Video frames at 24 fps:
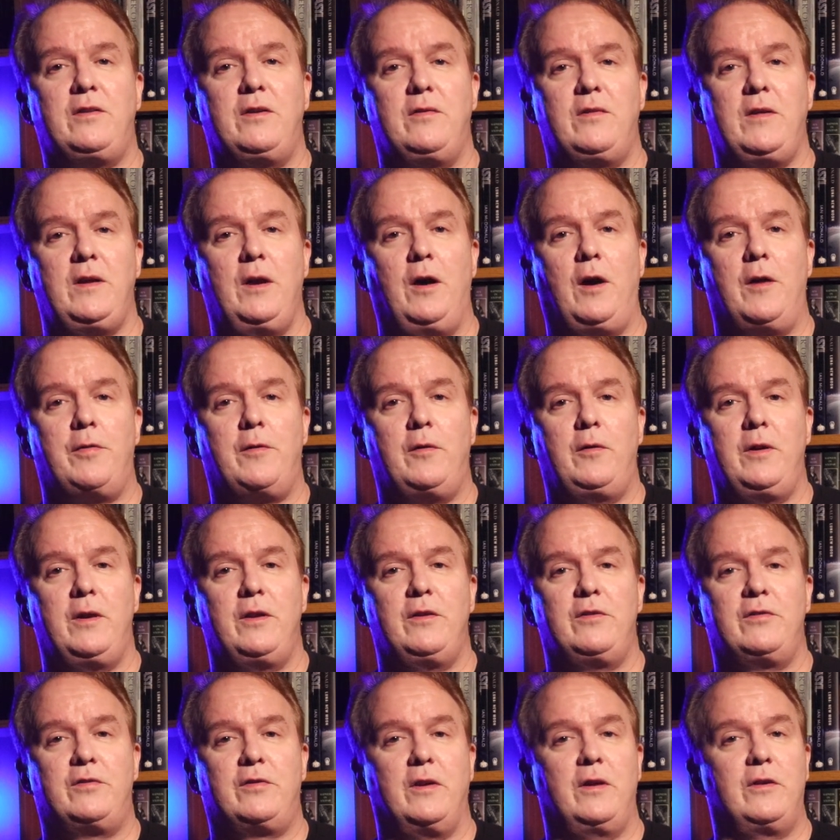The author
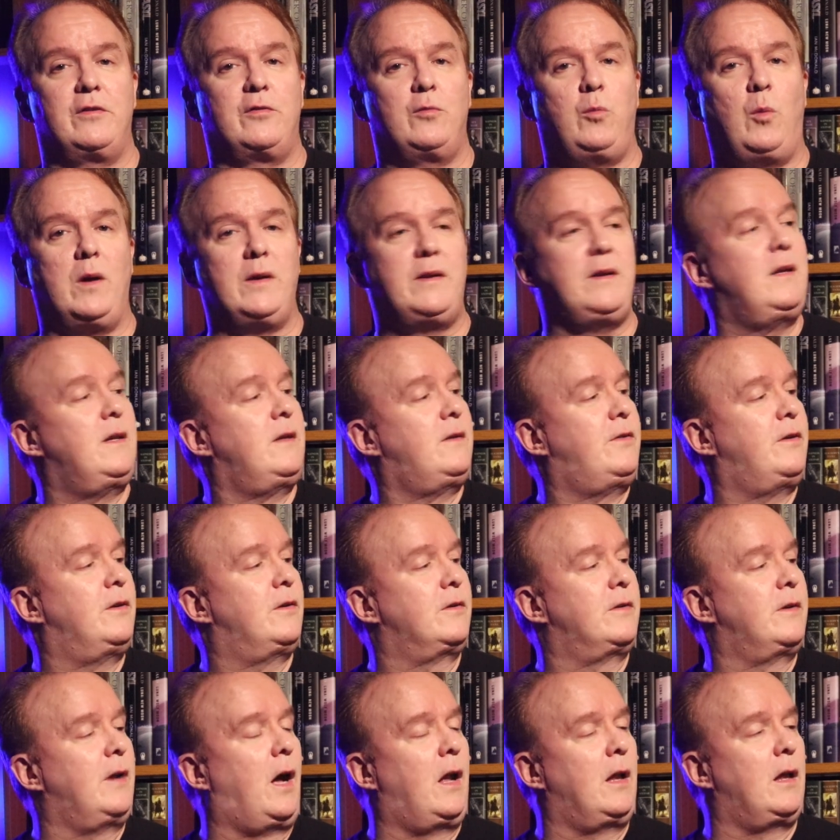is Aswati
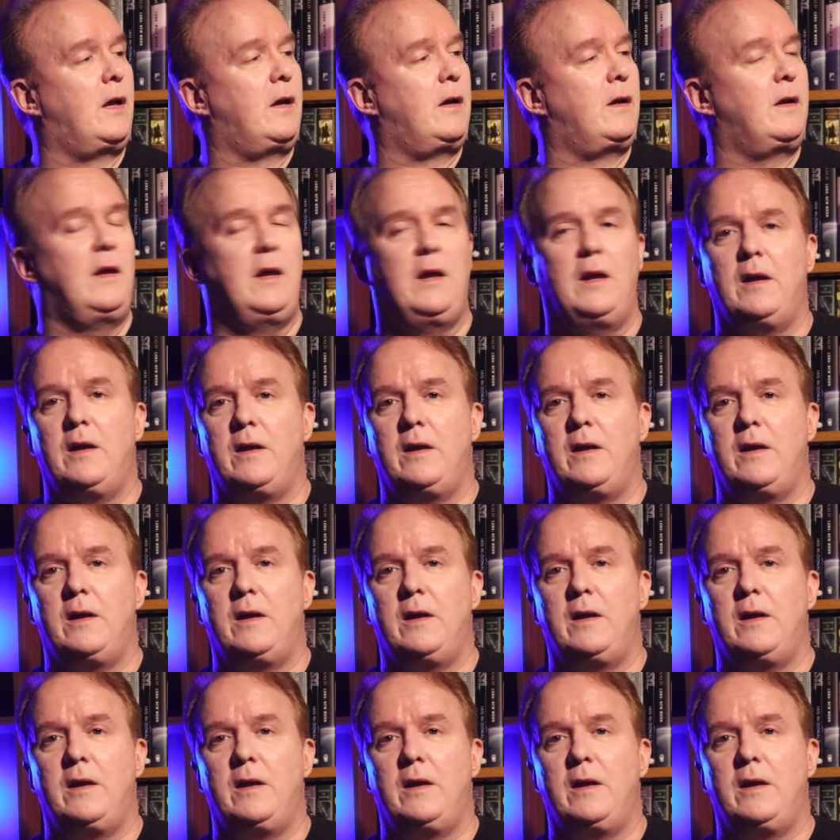Teerdhala.